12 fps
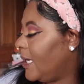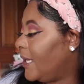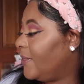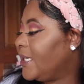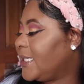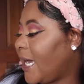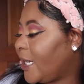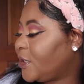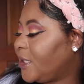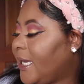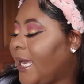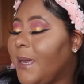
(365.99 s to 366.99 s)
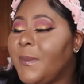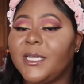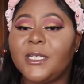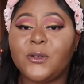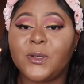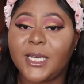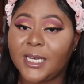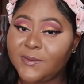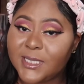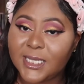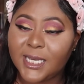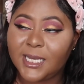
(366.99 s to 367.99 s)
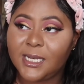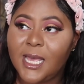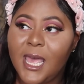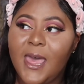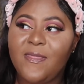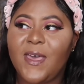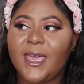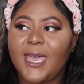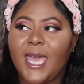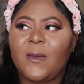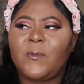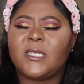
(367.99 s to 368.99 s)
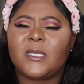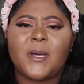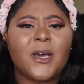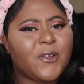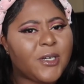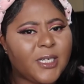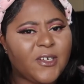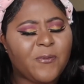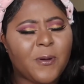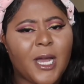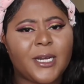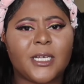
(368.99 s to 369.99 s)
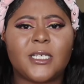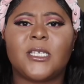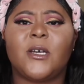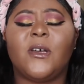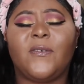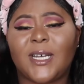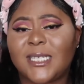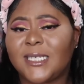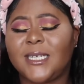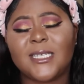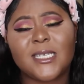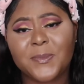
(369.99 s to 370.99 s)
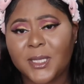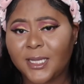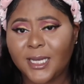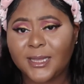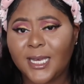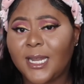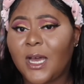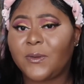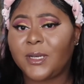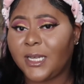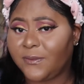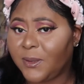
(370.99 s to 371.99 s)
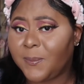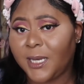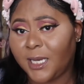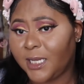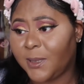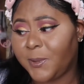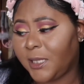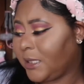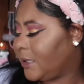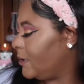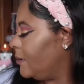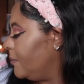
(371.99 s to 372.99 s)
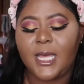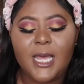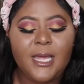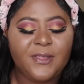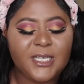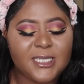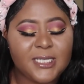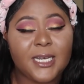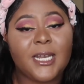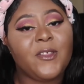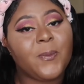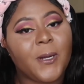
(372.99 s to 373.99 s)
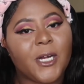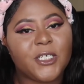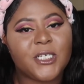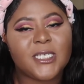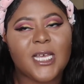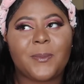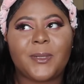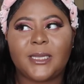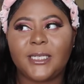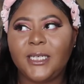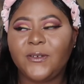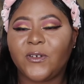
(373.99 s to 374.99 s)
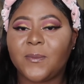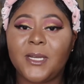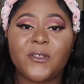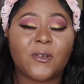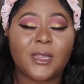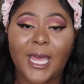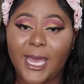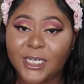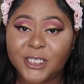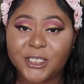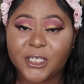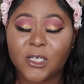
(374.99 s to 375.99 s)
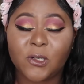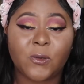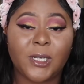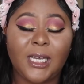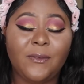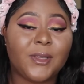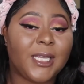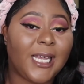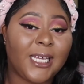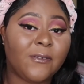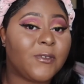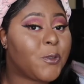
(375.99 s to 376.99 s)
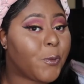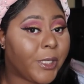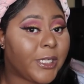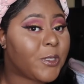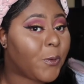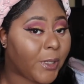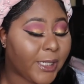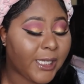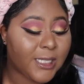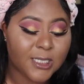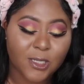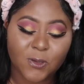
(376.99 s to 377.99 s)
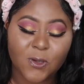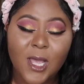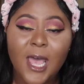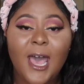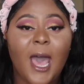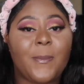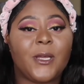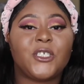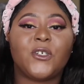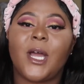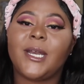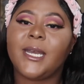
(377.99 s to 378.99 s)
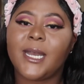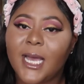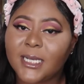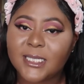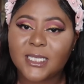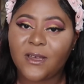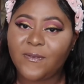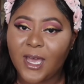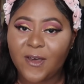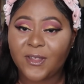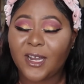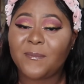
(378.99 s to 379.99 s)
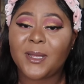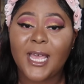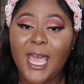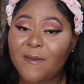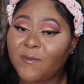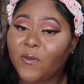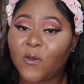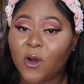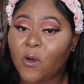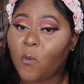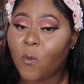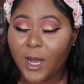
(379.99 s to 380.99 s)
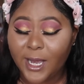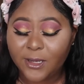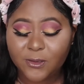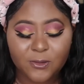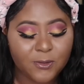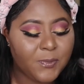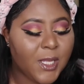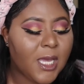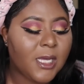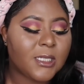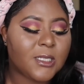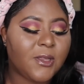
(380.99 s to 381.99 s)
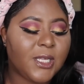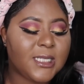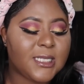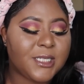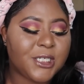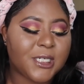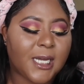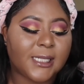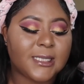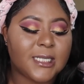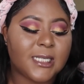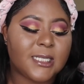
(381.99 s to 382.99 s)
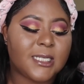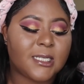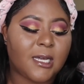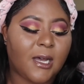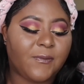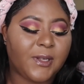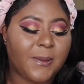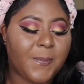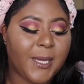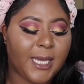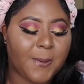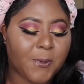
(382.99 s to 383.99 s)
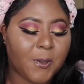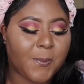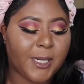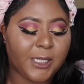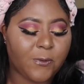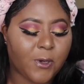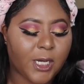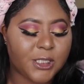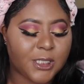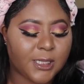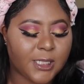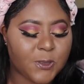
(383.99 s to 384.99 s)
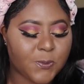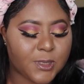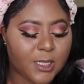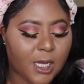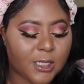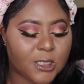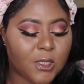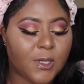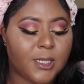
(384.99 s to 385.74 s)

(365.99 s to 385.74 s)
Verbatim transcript: And this actually came in a little gift set that came with some other Dove products so if I seen something like that I would definitely pick it up again this is another purchase I believe from either last year or even the end of 2020 so I've been trying to knock stuff out that I've been having for a while so this is the Johnson soft and pampered body wash and this was also